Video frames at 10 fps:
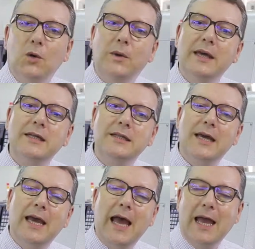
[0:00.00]
We're here
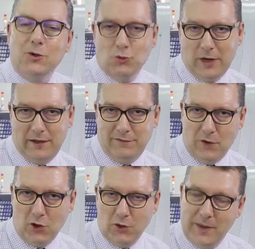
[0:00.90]
today at Ray
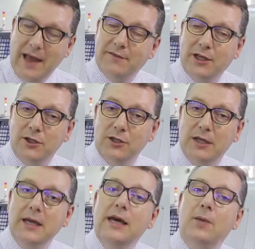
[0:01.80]
Feng and we're having a look
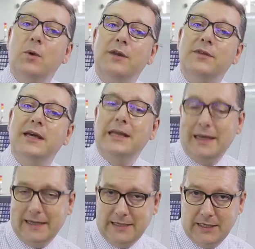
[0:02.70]
at one of their
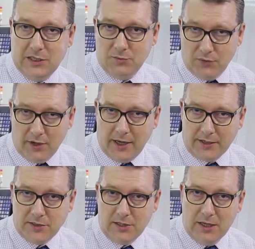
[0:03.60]
latest
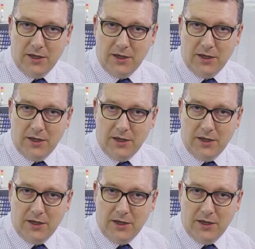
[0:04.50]
products,